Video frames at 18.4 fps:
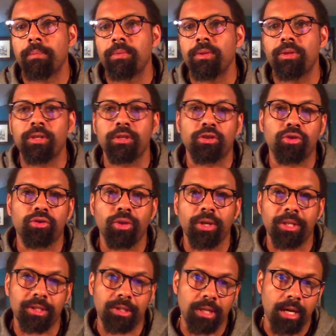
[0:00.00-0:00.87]
these
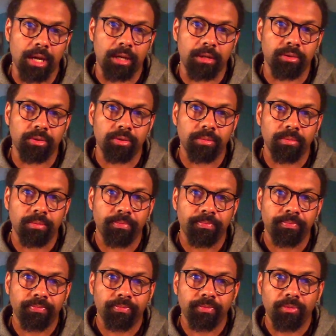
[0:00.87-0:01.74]
string styles,
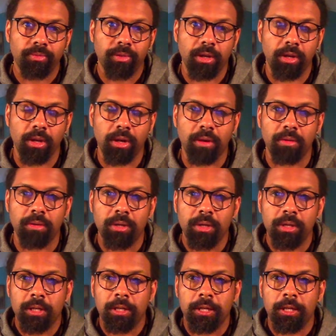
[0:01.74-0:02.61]

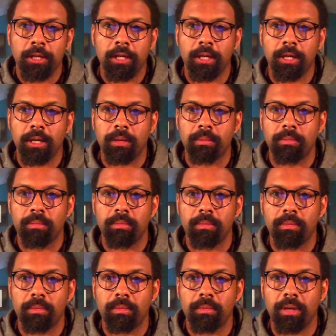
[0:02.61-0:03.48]
and
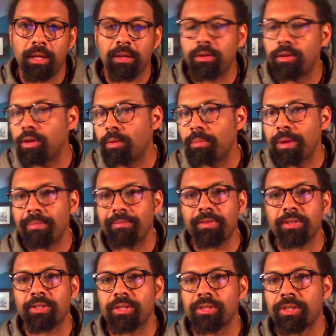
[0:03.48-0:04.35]

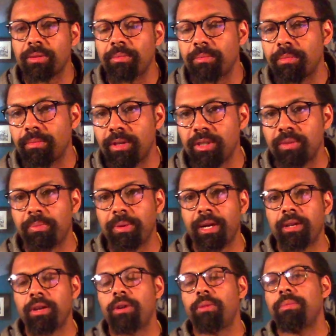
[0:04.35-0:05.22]
Memphis is
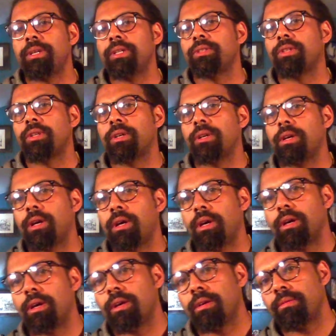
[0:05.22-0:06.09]
by no means a